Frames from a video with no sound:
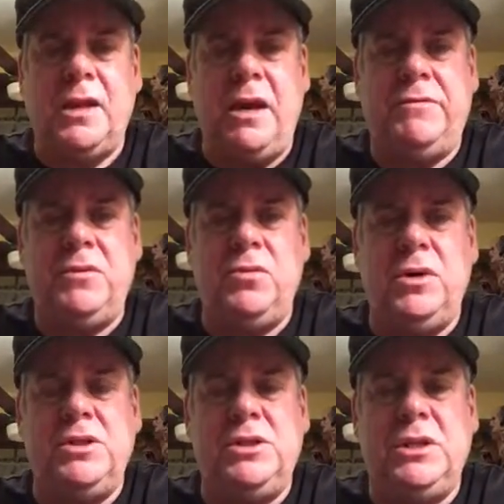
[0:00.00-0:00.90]

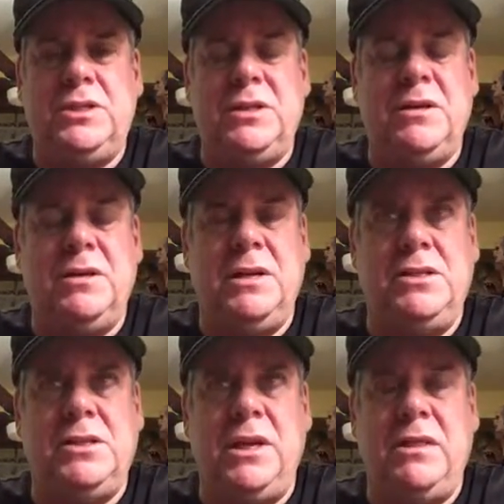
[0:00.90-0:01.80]
Afterwards, it's a
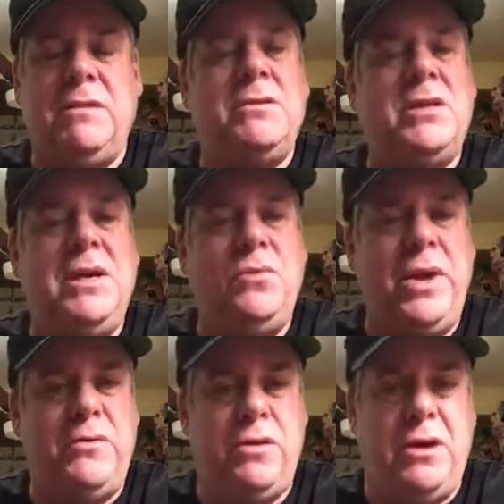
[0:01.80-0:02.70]

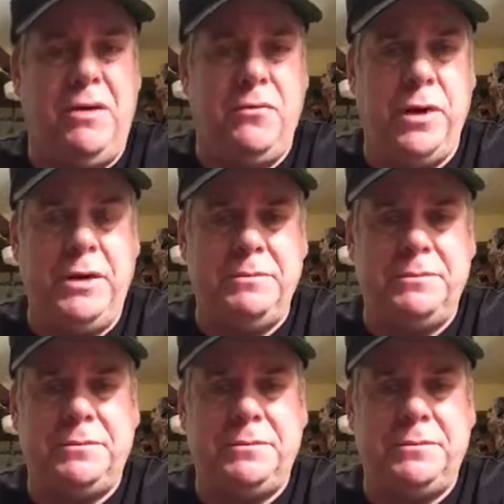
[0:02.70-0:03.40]
13-week recovery.